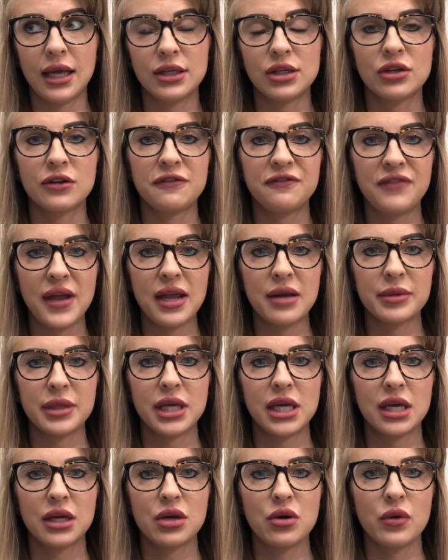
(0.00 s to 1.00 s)
your
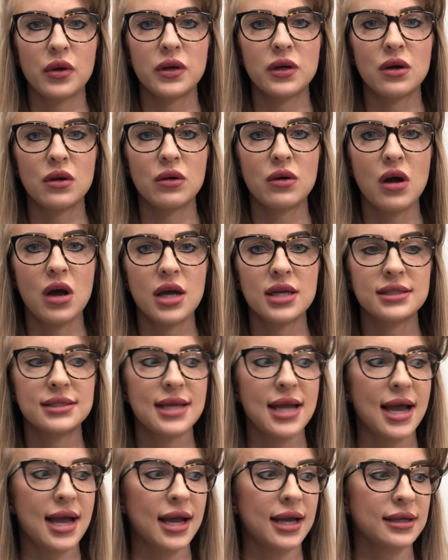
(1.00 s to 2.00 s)
family and going no
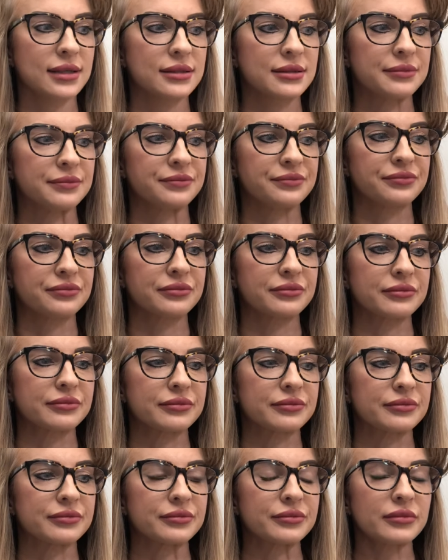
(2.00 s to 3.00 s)
contact,
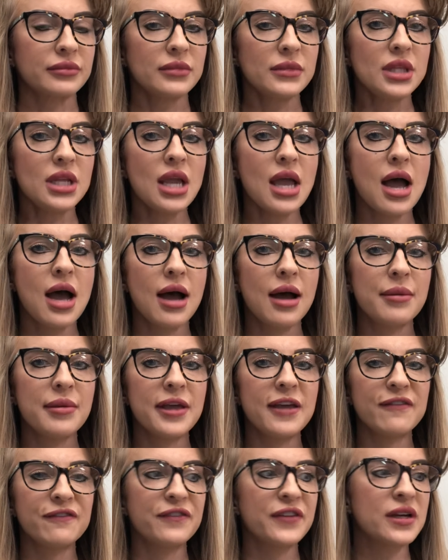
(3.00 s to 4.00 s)

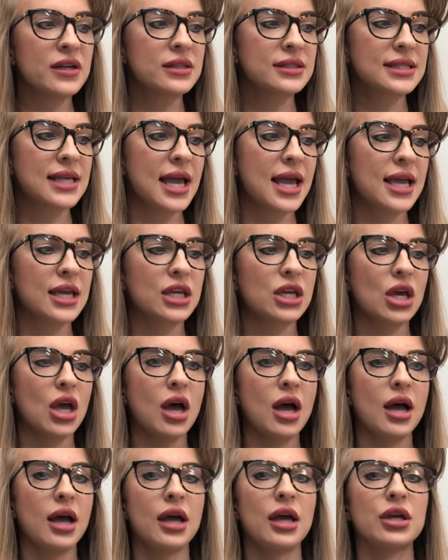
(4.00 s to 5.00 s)
it feels like
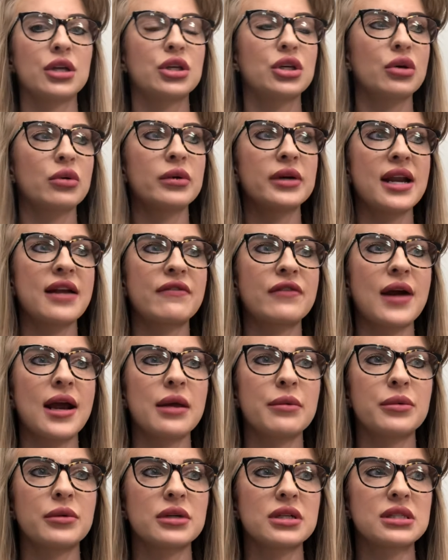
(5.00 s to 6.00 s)
you were never
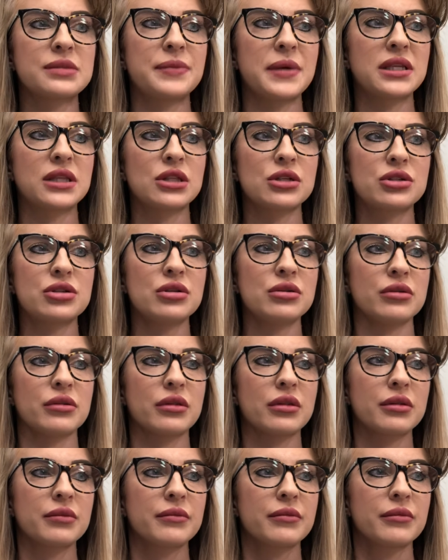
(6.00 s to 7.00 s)
able to speak the
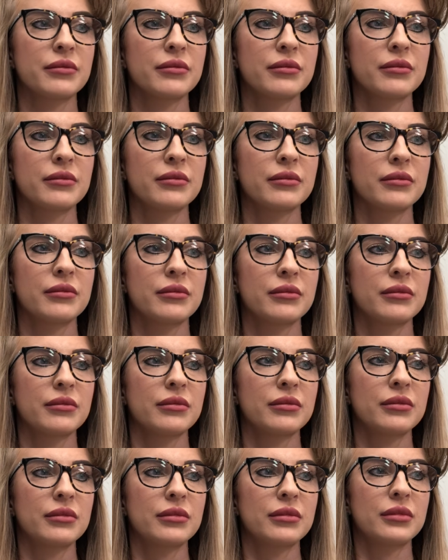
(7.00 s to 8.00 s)
truth.
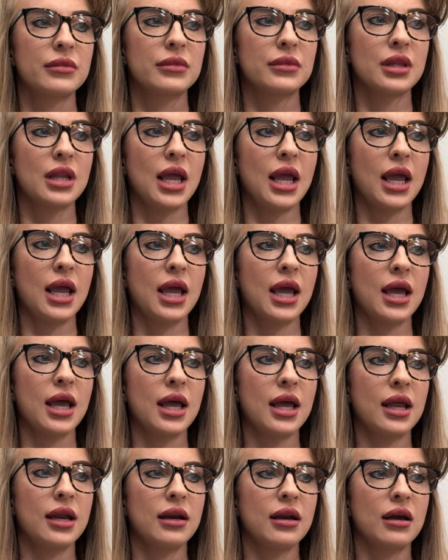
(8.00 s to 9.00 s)

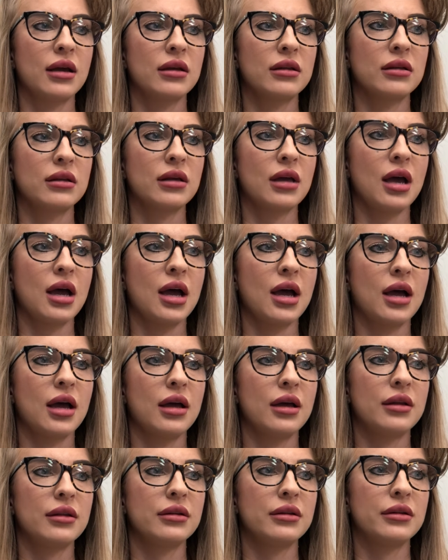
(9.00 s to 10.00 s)
And
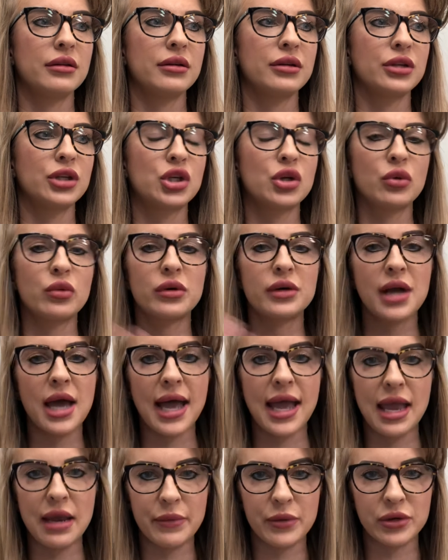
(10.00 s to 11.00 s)
you were
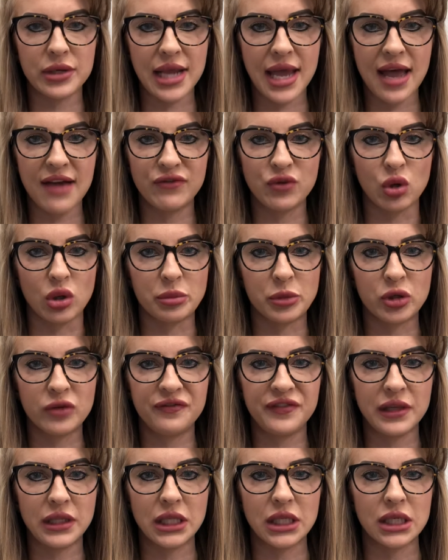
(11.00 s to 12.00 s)
not able to have normal
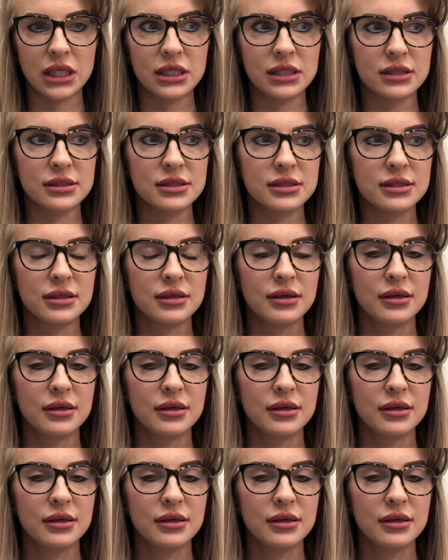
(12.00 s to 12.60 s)
feelings.